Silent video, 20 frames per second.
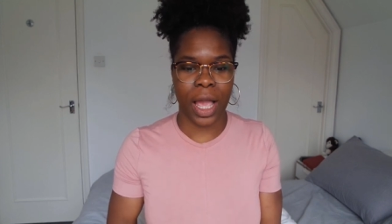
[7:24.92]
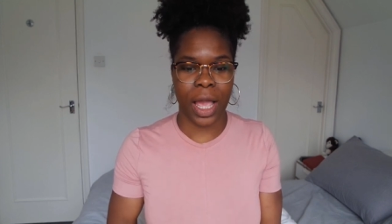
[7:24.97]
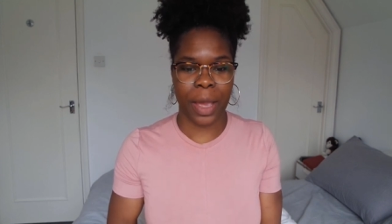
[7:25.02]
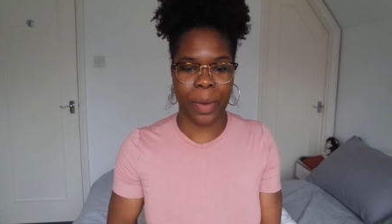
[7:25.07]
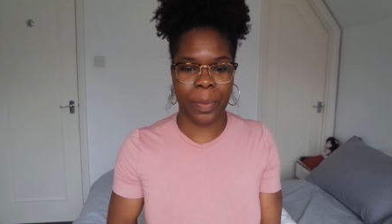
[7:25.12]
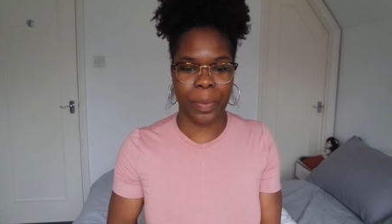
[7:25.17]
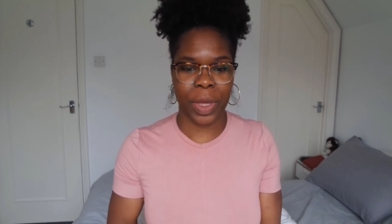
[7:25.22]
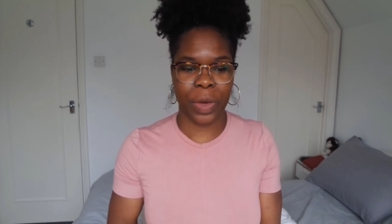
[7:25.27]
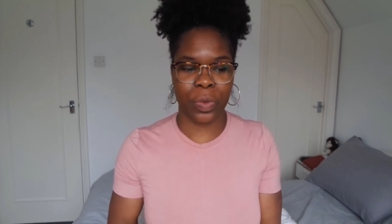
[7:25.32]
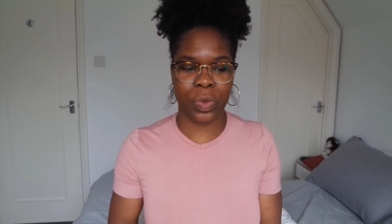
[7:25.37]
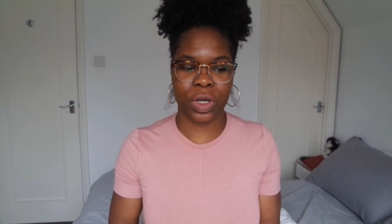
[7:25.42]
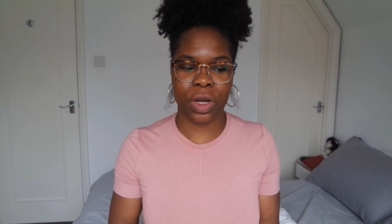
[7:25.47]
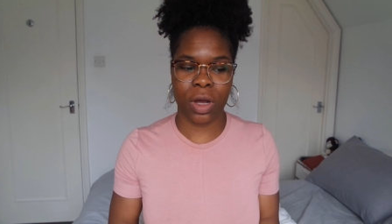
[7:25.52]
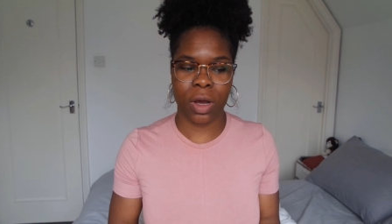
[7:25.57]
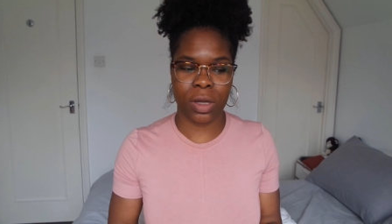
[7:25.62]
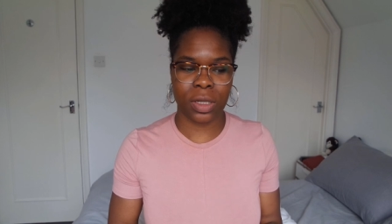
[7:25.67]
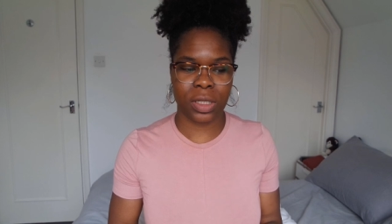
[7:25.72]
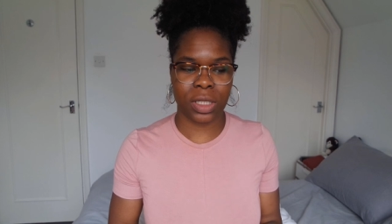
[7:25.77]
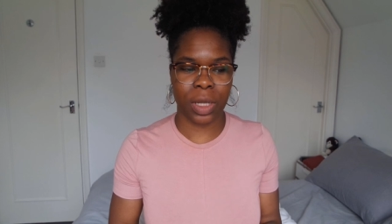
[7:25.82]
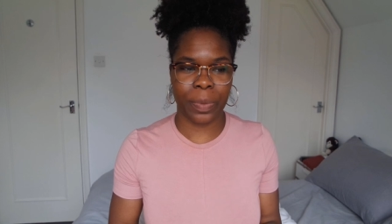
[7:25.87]
Um, it would
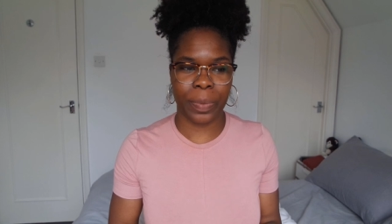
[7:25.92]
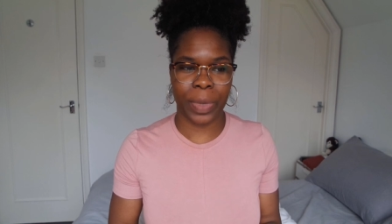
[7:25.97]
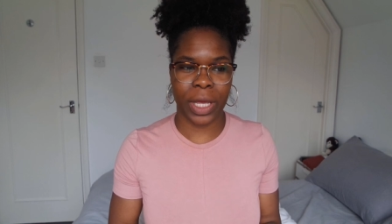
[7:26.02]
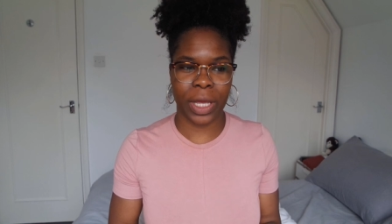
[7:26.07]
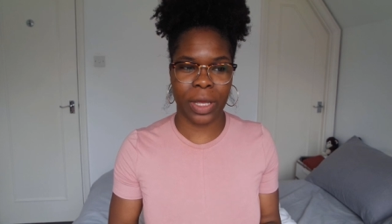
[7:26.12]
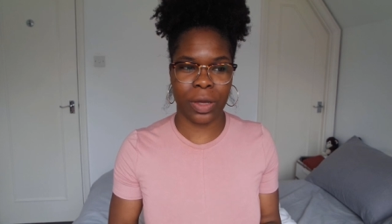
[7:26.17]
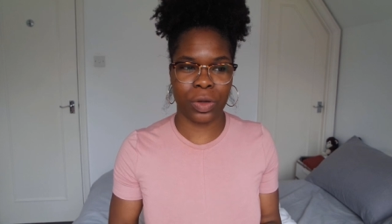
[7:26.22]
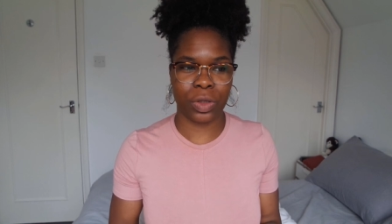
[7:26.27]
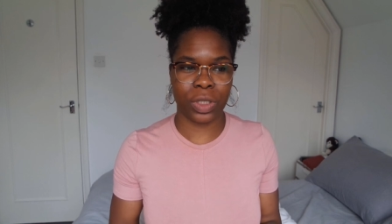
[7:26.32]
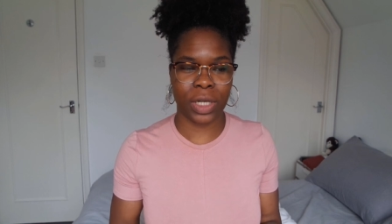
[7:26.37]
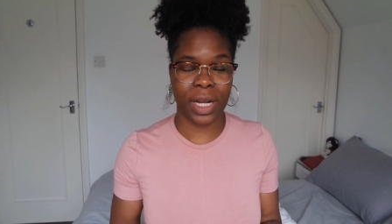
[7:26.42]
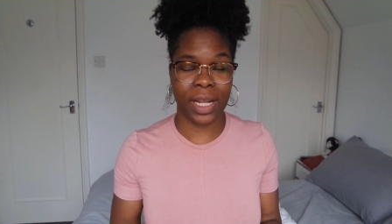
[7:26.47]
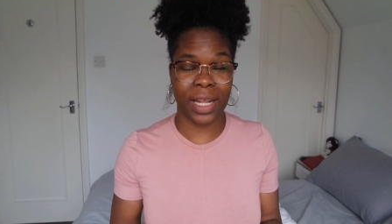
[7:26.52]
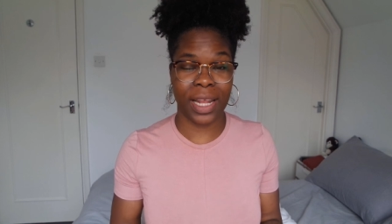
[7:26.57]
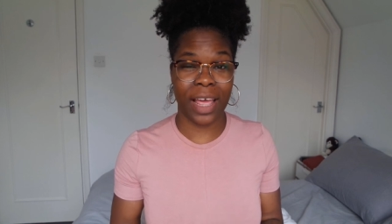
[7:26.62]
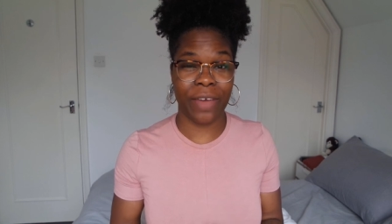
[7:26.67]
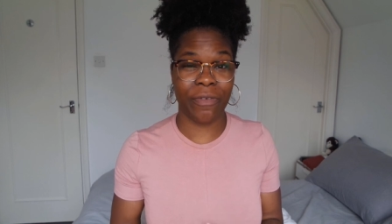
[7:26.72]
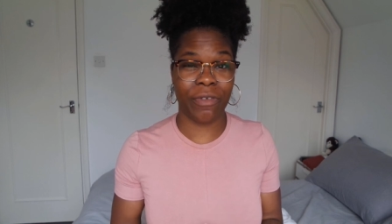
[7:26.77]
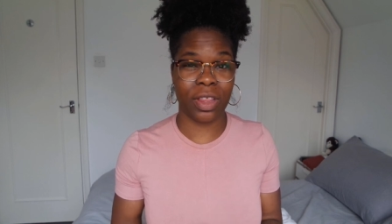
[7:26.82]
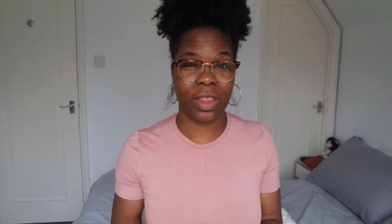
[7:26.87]
cost about
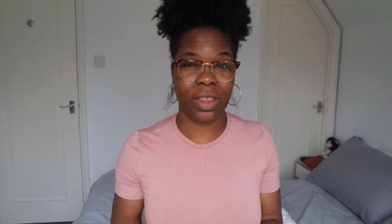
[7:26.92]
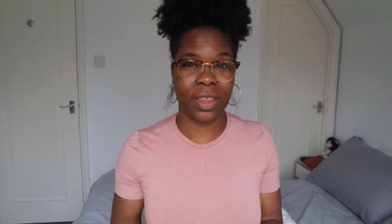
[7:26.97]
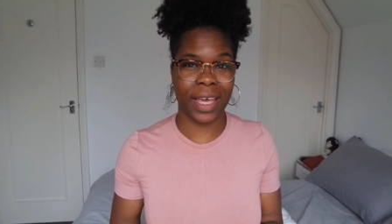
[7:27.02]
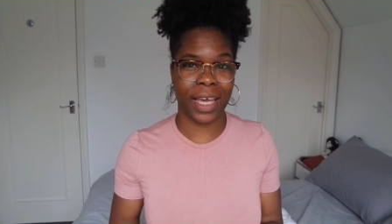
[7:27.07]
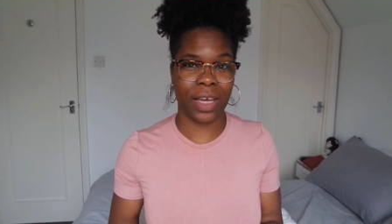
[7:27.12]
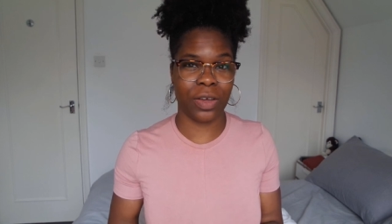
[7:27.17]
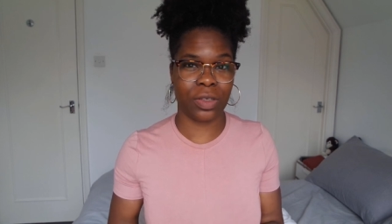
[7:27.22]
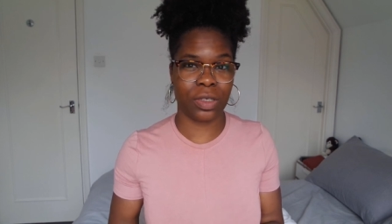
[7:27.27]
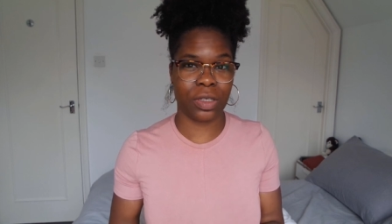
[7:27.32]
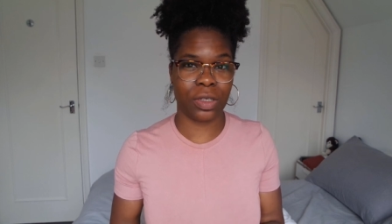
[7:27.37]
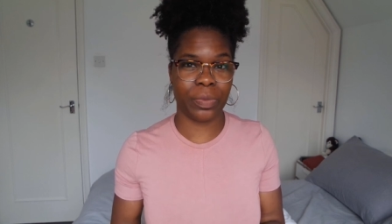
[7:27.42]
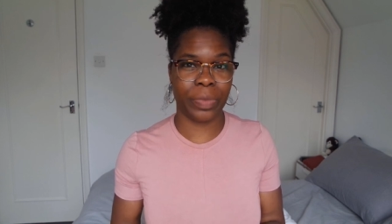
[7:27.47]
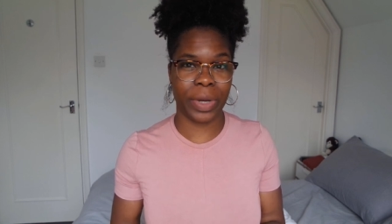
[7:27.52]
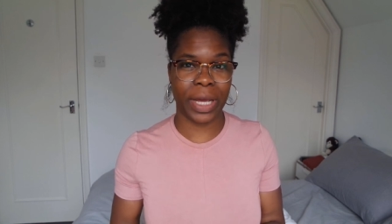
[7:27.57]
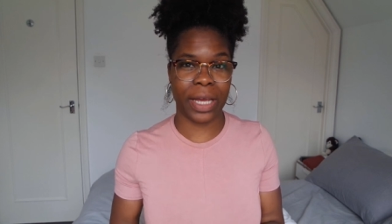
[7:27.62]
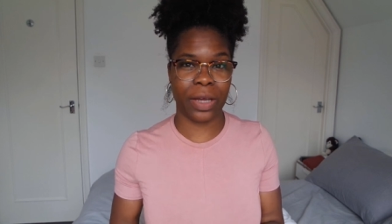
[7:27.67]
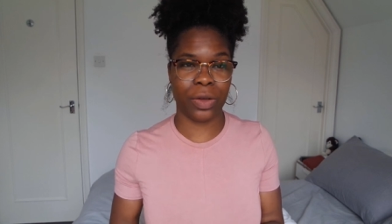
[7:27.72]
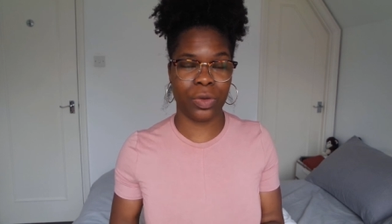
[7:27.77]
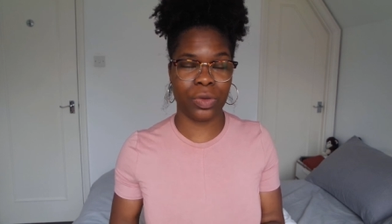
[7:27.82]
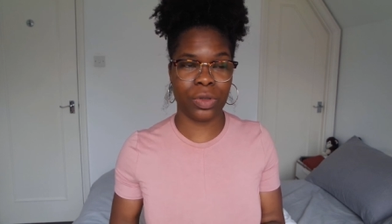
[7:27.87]

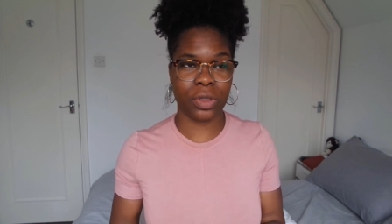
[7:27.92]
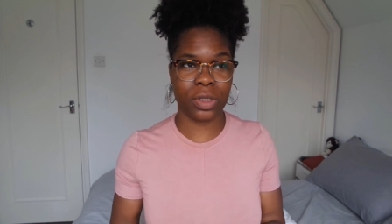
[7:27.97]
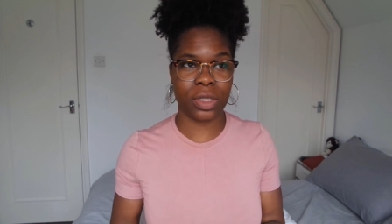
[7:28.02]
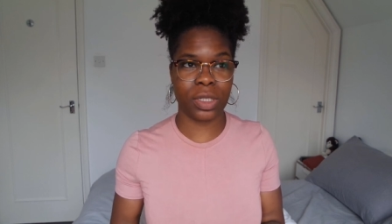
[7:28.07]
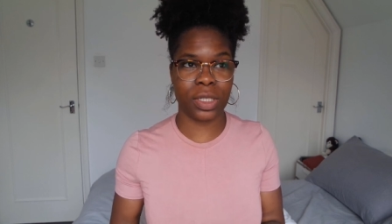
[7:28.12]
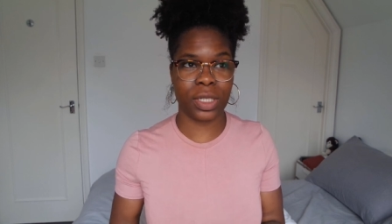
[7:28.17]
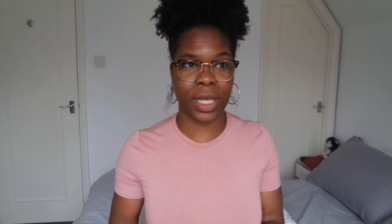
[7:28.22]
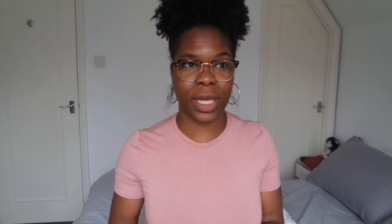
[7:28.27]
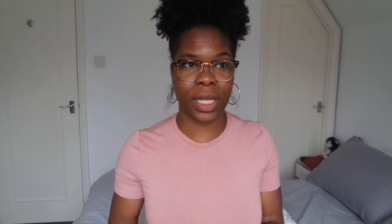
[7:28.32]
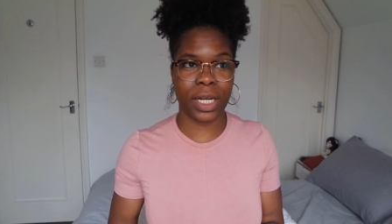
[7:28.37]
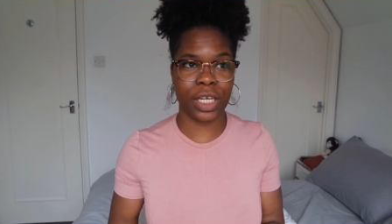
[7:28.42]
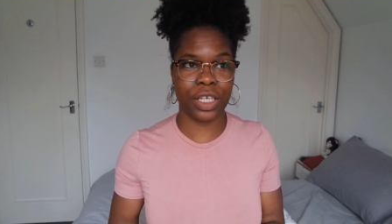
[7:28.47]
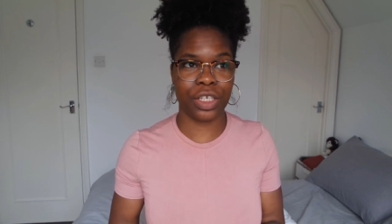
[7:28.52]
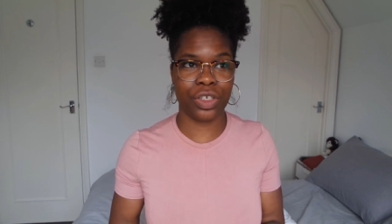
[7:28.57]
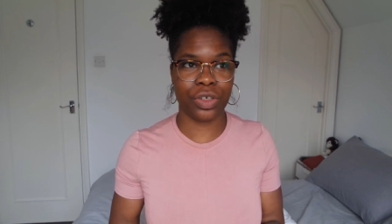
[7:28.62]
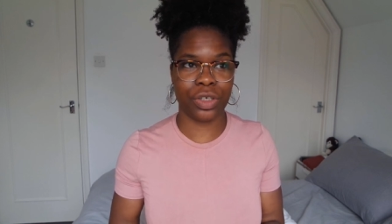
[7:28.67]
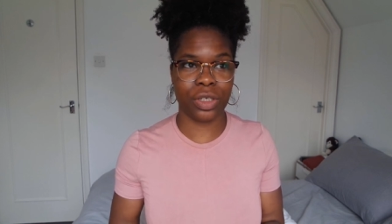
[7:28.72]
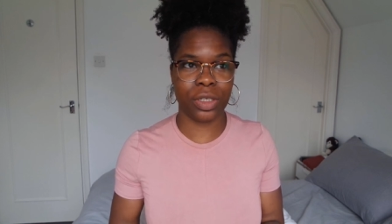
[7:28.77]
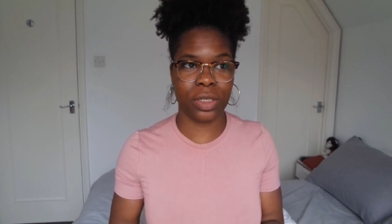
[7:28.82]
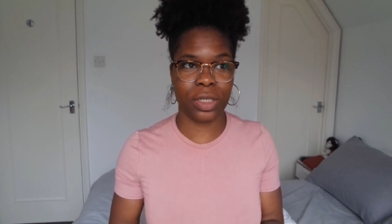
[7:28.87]
£11,000 to get it
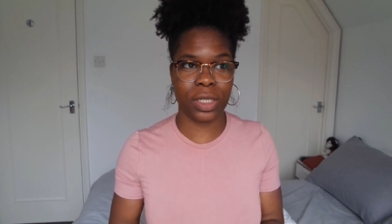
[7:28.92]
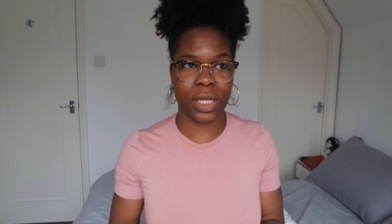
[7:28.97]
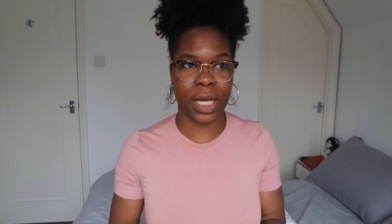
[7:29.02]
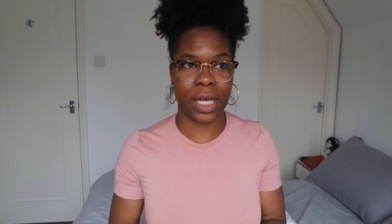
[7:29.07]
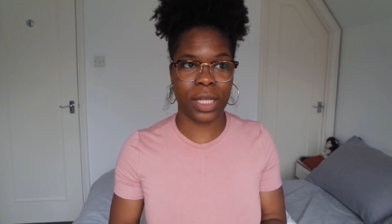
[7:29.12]
done